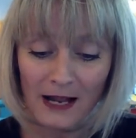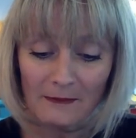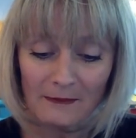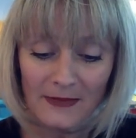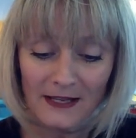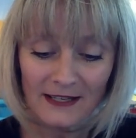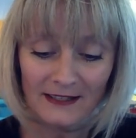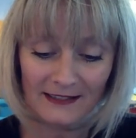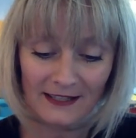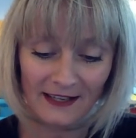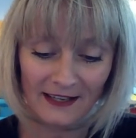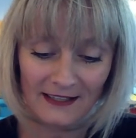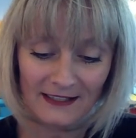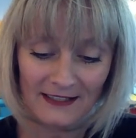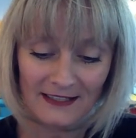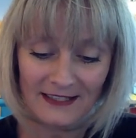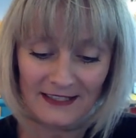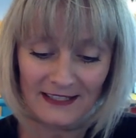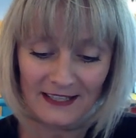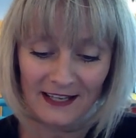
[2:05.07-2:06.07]

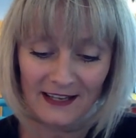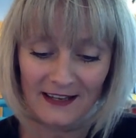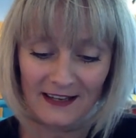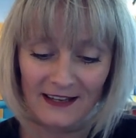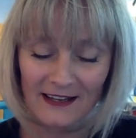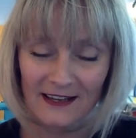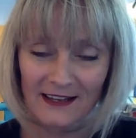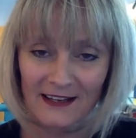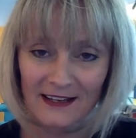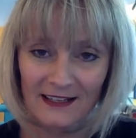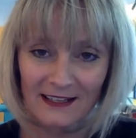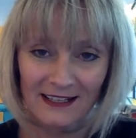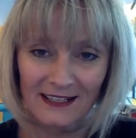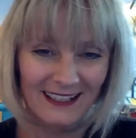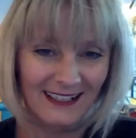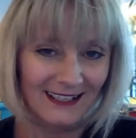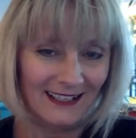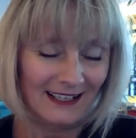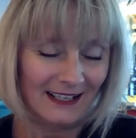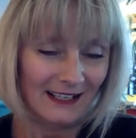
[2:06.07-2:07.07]
meetings
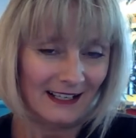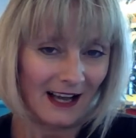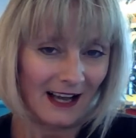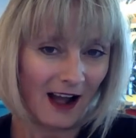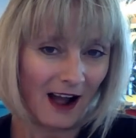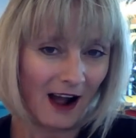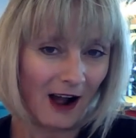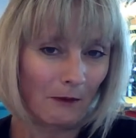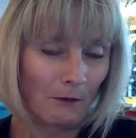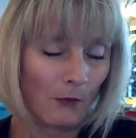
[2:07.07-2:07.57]
are